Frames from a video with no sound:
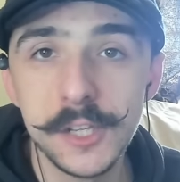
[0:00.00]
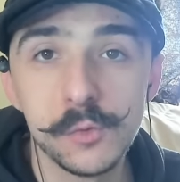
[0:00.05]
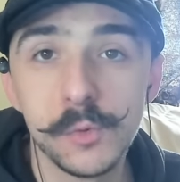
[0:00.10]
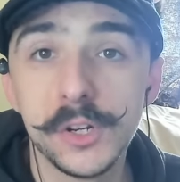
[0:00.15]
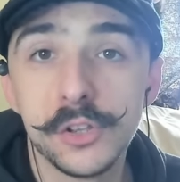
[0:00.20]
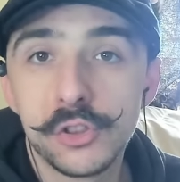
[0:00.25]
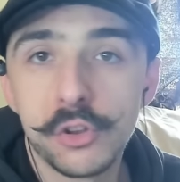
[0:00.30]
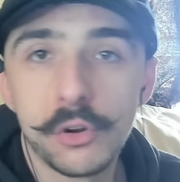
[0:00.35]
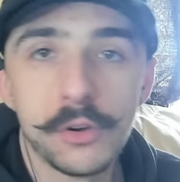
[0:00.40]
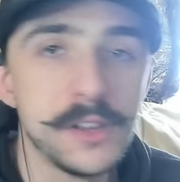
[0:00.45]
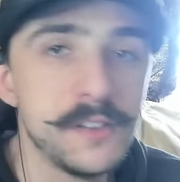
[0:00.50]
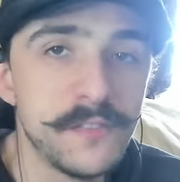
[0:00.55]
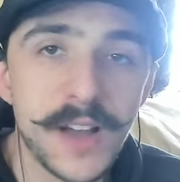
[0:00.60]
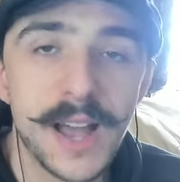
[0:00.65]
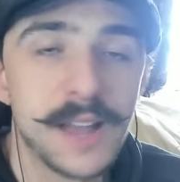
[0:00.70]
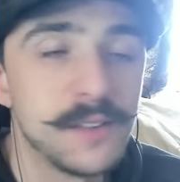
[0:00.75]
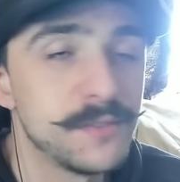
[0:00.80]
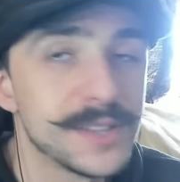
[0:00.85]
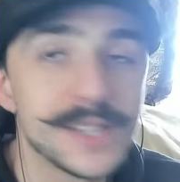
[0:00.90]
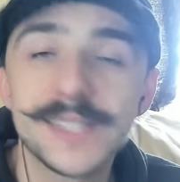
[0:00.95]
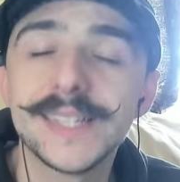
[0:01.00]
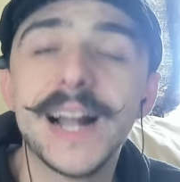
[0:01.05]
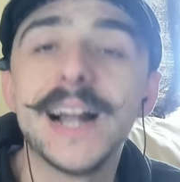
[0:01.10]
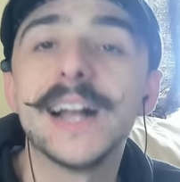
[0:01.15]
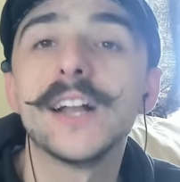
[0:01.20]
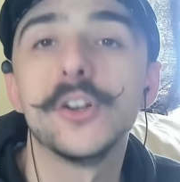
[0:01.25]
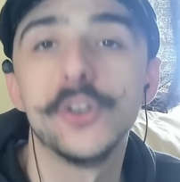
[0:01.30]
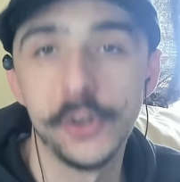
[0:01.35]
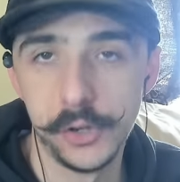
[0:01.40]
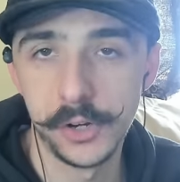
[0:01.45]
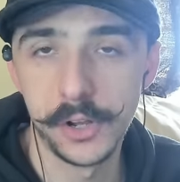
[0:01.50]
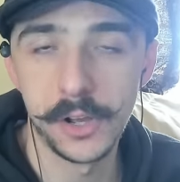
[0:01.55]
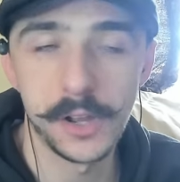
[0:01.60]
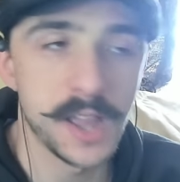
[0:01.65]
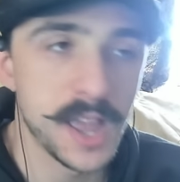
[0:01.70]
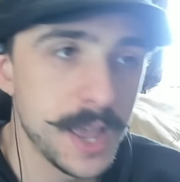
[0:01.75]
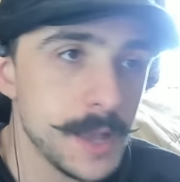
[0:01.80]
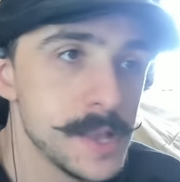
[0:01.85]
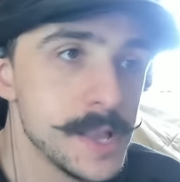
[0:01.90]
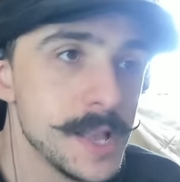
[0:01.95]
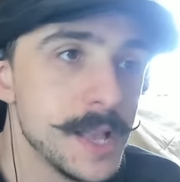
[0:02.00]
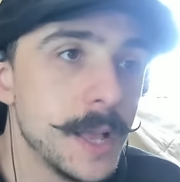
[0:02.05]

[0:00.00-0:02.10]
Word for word: when you're 35. It's not good, okay?